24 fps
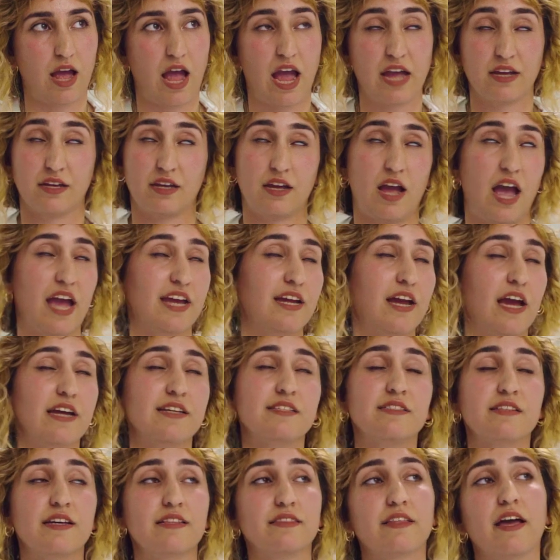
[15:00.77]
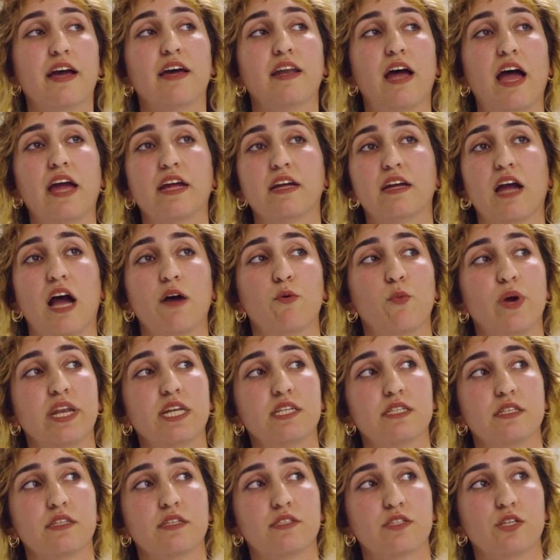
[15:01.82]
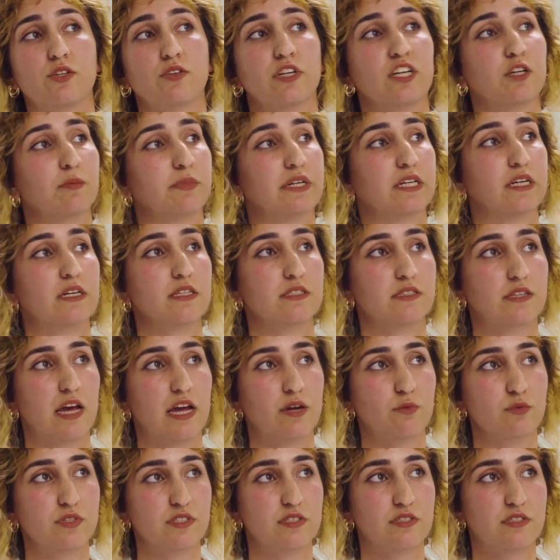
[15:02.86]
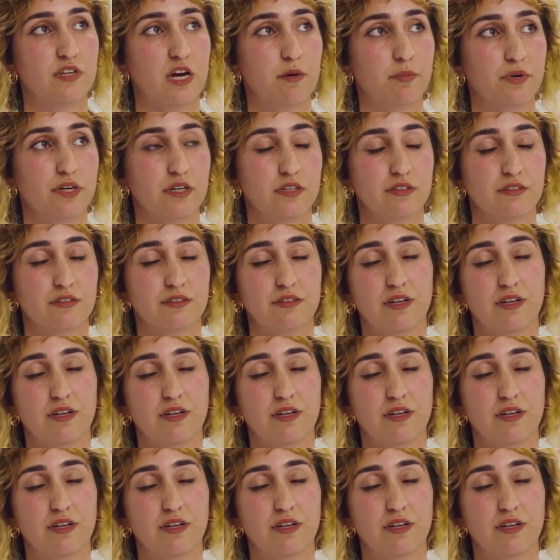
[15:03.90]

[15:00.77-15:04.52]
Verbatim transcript: I, I, said that I got went into this career because I was stubborn.